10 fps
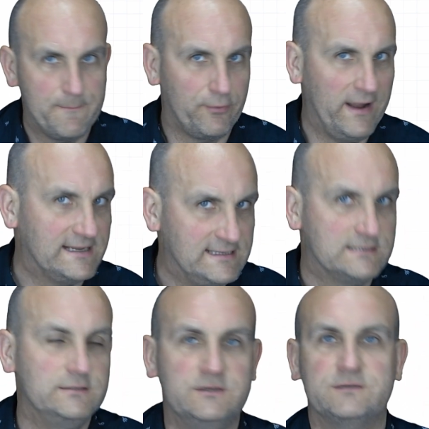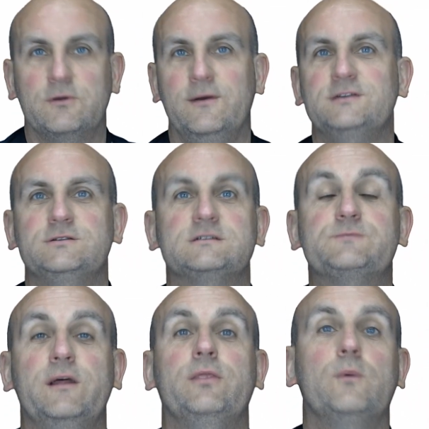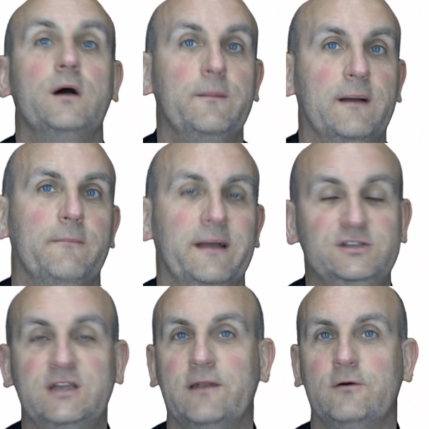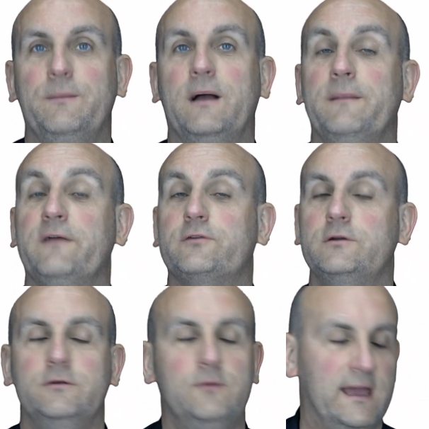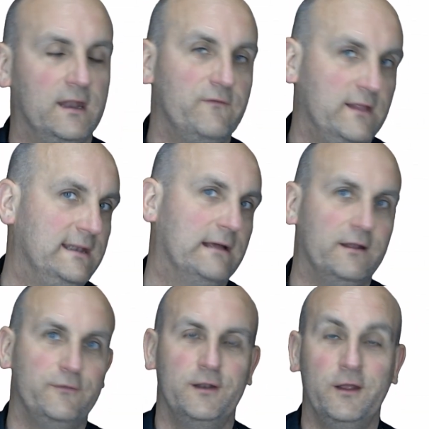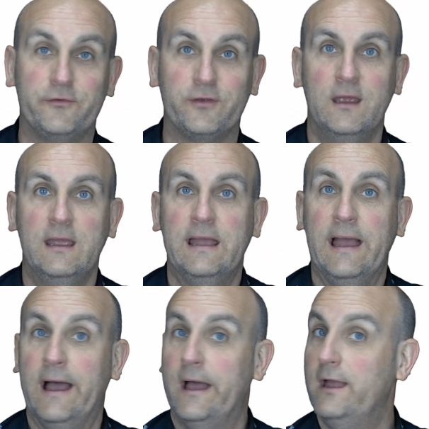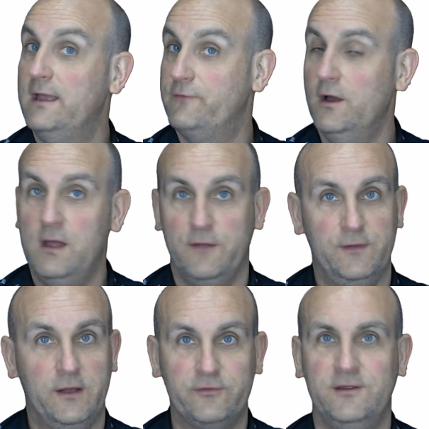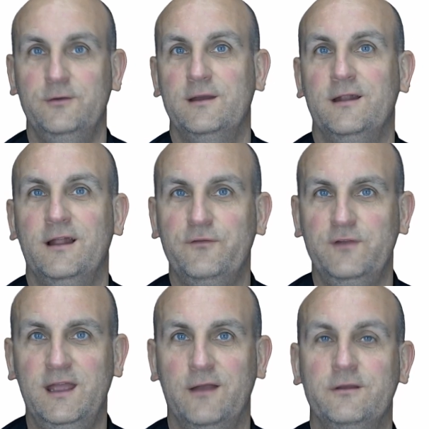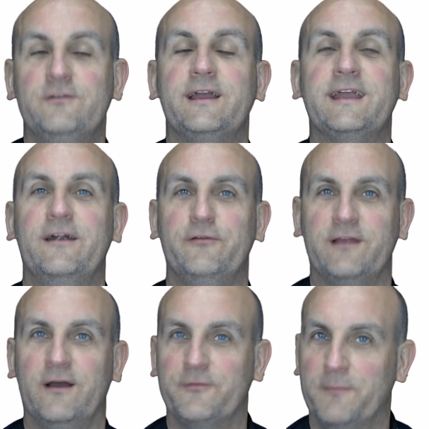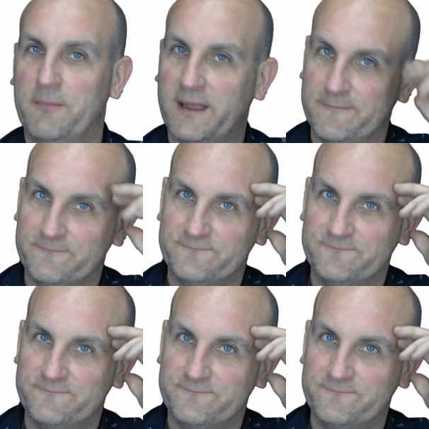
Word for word: practice, do some questions, spread the word about my channel, about Maffs Guru. Head over there, download the notes. Uh, if not, hopefully I'll see you in another video. You take care of yourselves. Bye-bye.